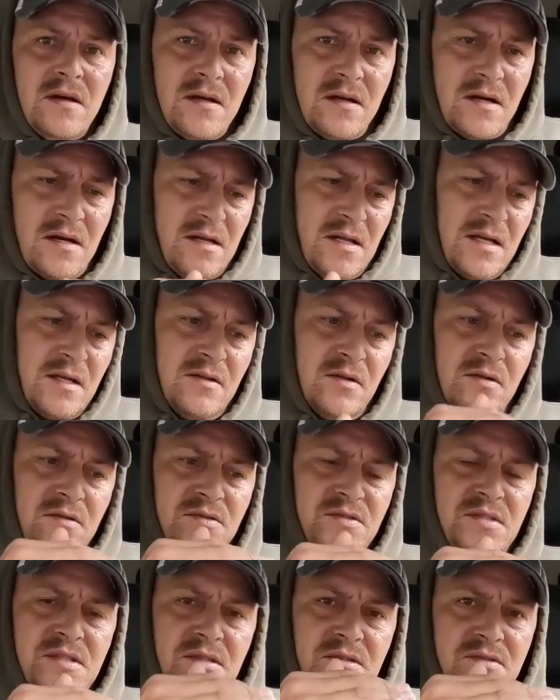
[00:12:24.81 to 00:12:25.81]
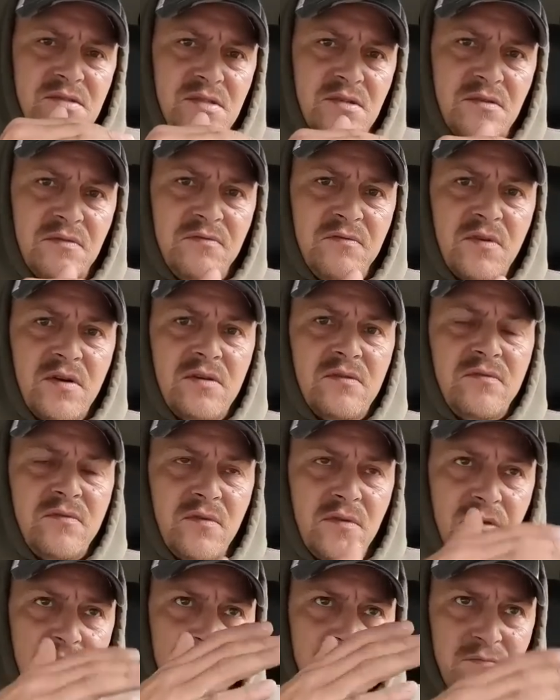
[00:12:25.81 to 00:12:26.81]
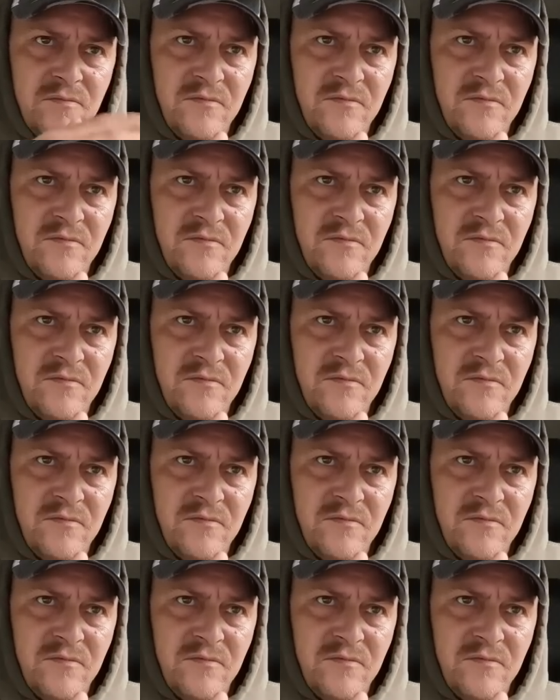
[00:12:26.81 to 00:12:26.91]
kind of like little stilts in the front for the